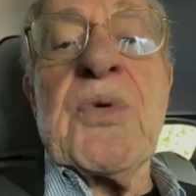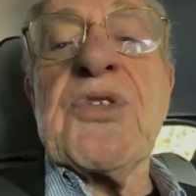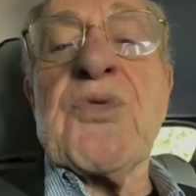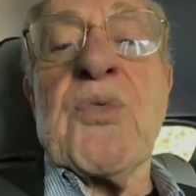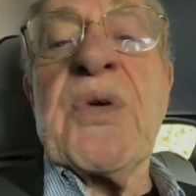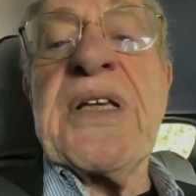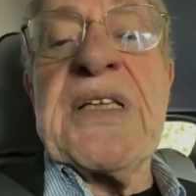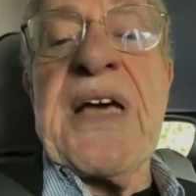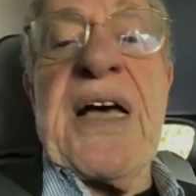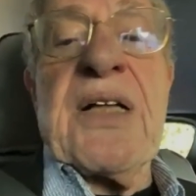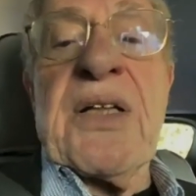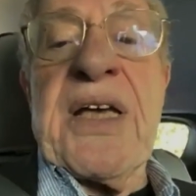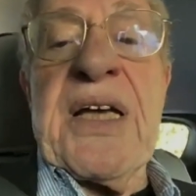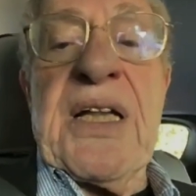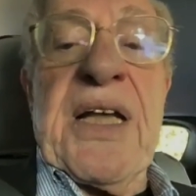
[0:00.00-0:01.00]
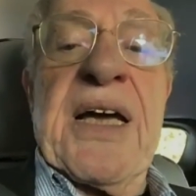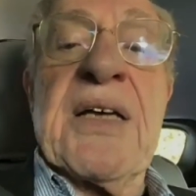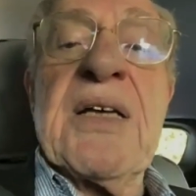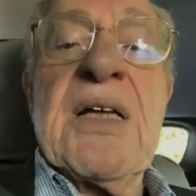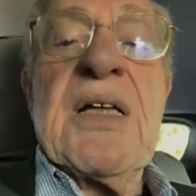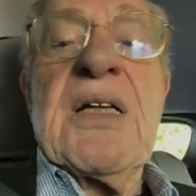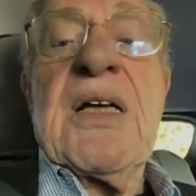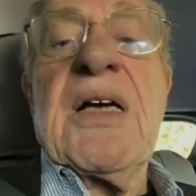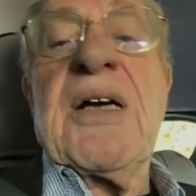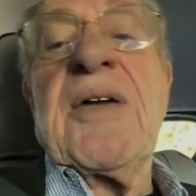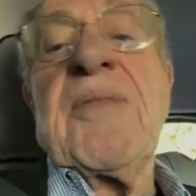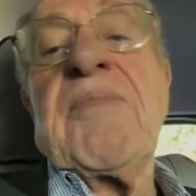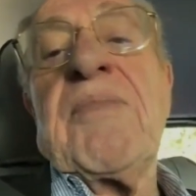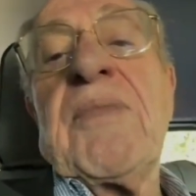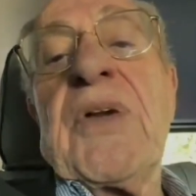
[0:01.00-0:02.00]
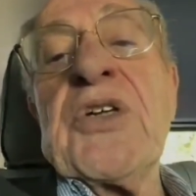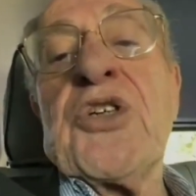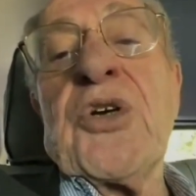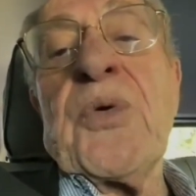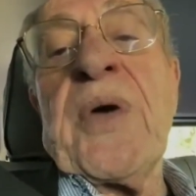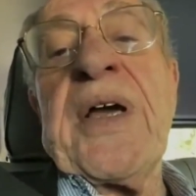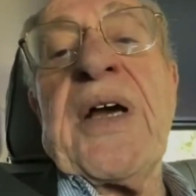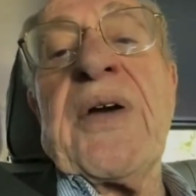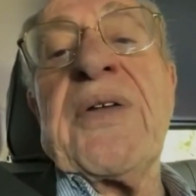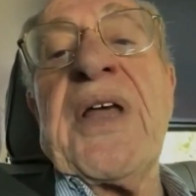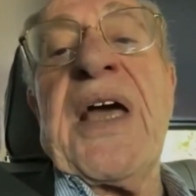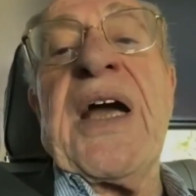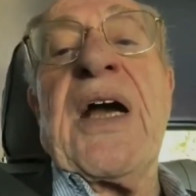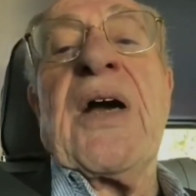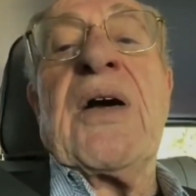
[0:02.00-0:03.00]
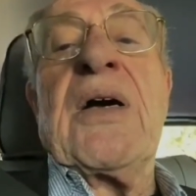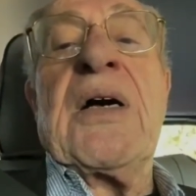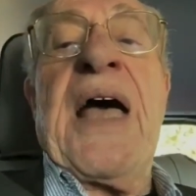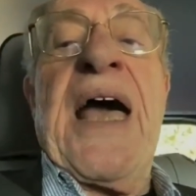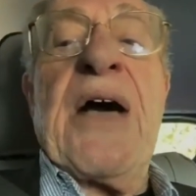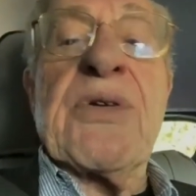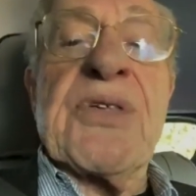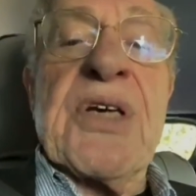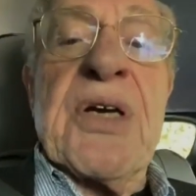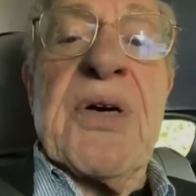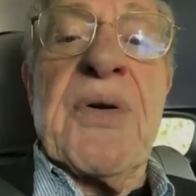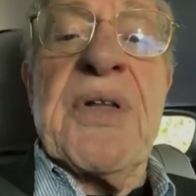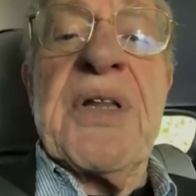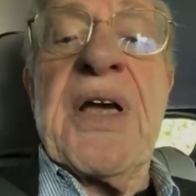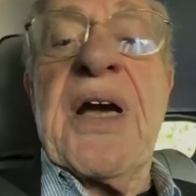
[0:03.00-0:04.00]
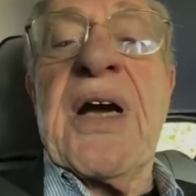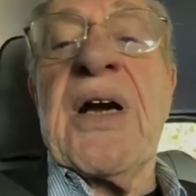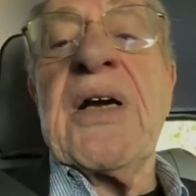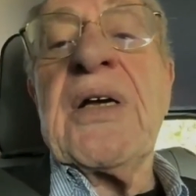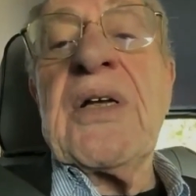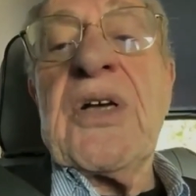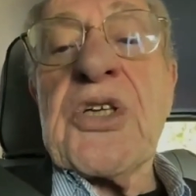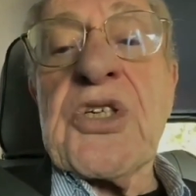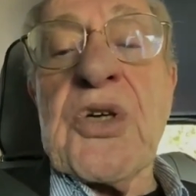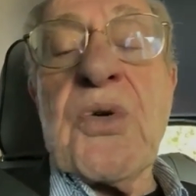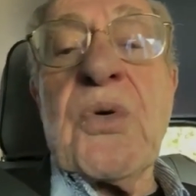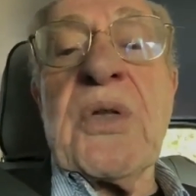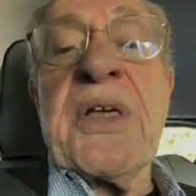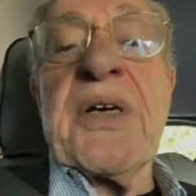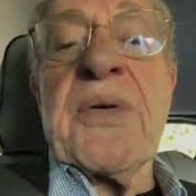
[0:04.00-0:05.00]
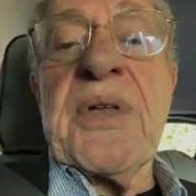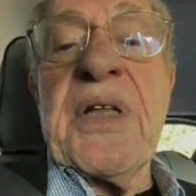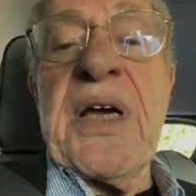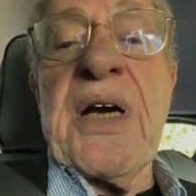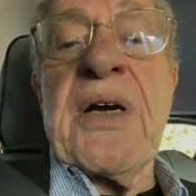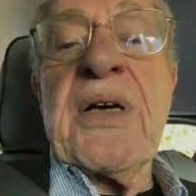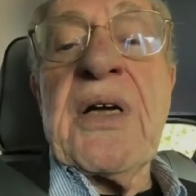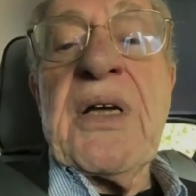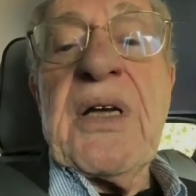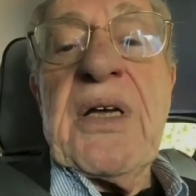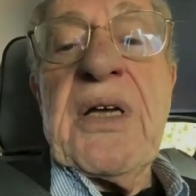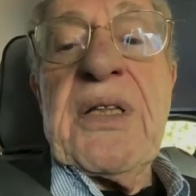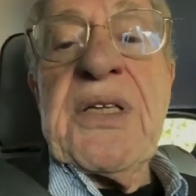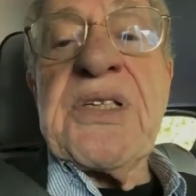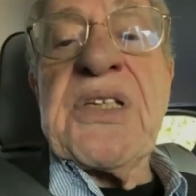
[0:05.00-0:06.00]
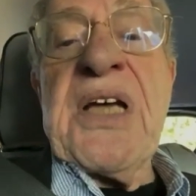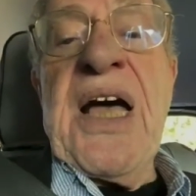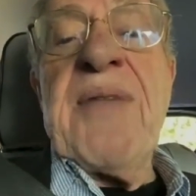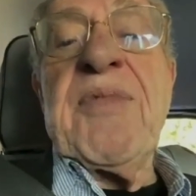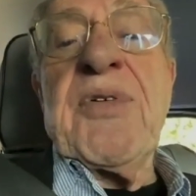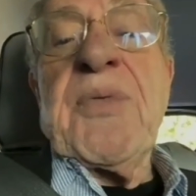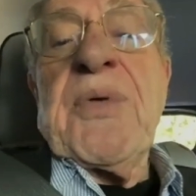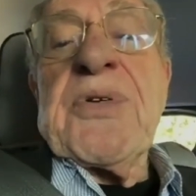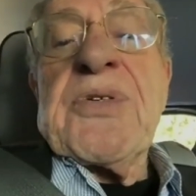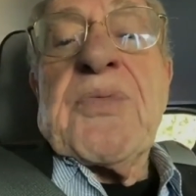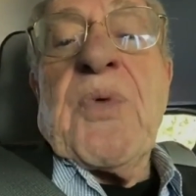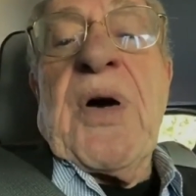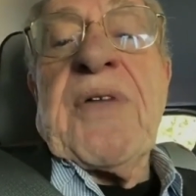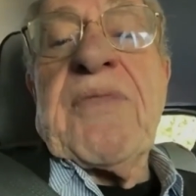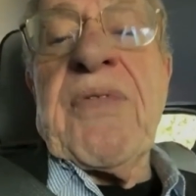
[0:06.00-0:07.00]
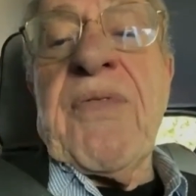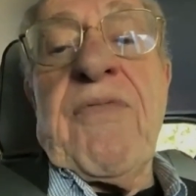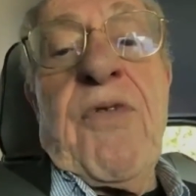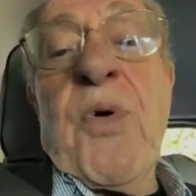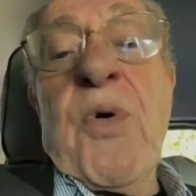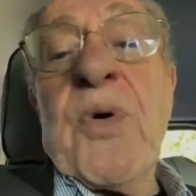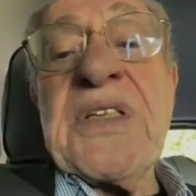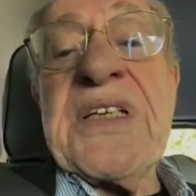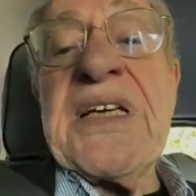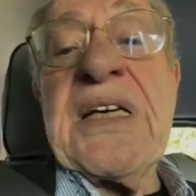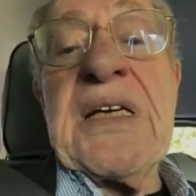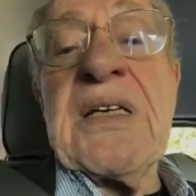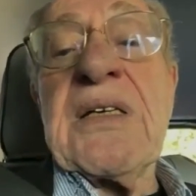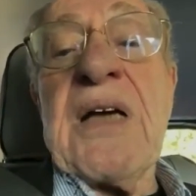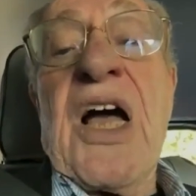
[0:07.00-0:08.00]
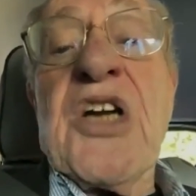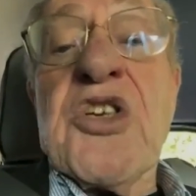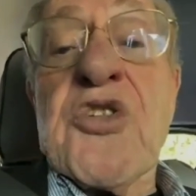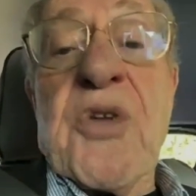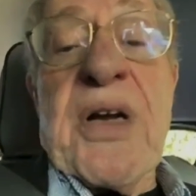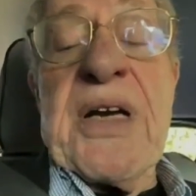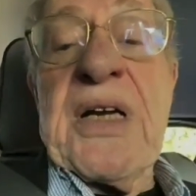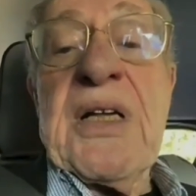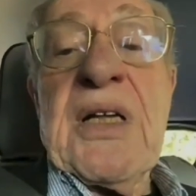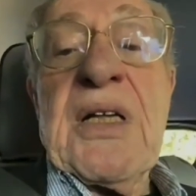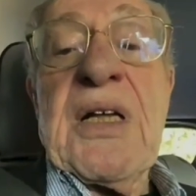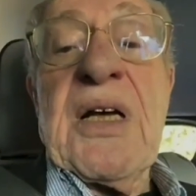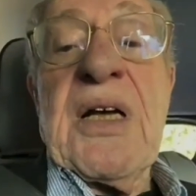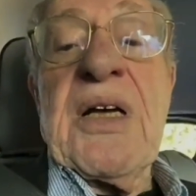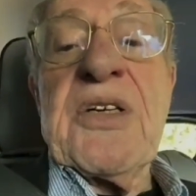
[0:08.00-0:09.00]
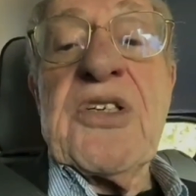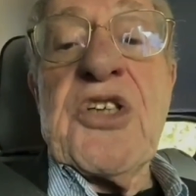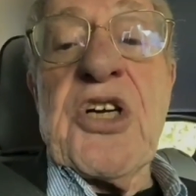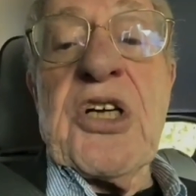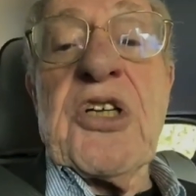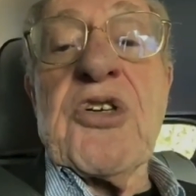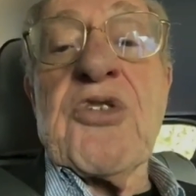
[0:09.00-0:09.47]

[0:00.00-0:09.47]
it was retail killing um, a Jew here and there, a house here and there, a school here and there. This time it was what 1,400 uh,